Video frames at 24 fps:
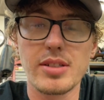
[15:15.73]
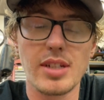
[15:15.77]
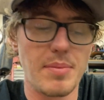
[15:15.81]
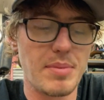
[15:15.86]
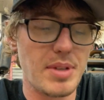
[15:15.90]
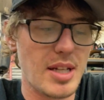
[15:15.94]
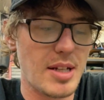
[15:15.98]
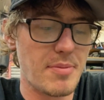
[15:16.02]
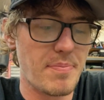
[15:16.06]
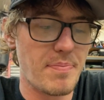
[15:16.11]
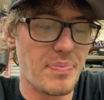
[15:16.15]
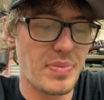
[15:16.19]
I
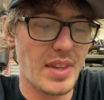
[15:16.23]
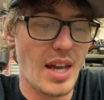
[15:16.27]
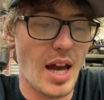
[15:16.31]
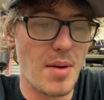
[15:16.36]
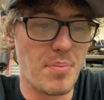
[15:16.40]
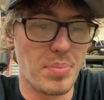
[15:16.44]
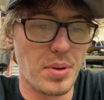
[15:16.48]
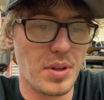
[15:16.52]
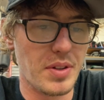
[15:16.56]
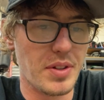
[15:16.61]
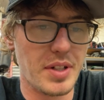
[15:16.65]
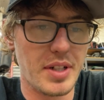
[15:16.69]
mean, I
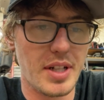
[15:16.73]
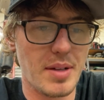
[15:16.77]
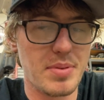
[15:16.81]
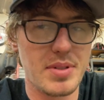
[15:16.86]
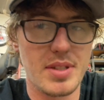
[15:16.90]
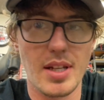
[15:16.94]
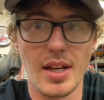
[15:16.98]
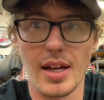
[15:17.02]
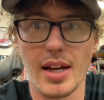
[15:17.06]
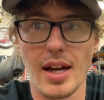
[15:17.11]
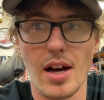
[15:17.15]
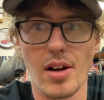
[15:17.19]
pulled the
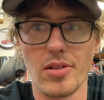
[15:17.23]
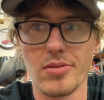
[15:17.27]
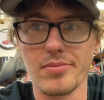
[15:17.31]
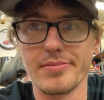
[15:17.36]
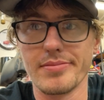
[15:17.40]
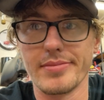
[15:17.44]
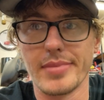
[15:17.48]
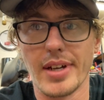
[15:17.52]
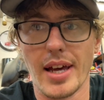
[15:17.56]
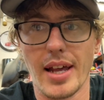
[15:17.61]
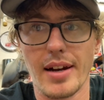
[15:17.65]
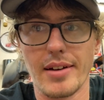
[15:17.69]
dipstick out
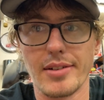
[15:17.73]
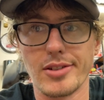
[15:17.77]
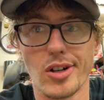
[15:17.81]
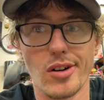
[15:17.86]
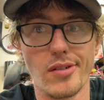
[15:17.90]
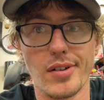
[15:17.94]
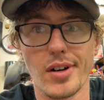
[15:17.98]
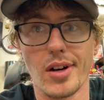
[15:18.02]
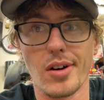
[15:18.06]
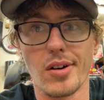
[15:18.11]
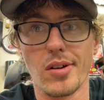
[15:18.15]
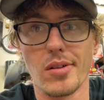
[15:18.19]
and
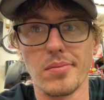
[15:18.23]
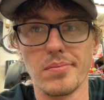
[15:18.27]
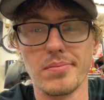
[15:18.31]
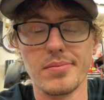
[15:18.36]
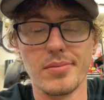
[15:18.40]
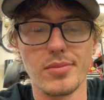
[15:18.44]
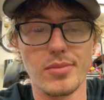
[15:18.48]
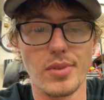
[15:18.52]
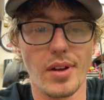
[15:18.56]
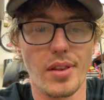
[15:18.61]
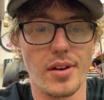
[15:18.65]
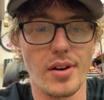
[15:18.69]
drove it home
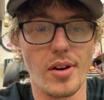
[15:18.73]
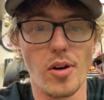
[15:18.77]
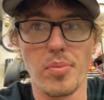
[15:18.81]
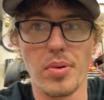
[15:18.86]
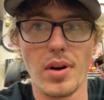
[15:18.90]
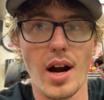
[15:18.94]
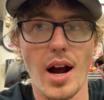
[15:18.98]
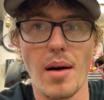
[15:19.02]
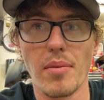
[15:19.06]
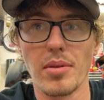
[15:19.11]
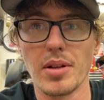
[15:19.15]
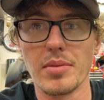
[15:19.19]
with no
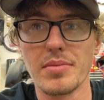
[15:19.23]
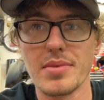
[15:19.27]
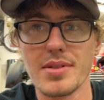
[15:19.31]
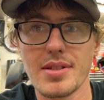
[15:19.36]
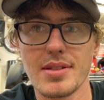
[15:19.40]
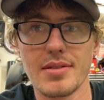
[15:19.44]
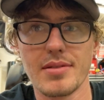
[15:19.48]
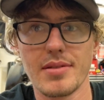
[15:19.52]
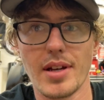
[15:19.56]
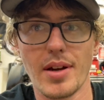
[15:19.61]
problems.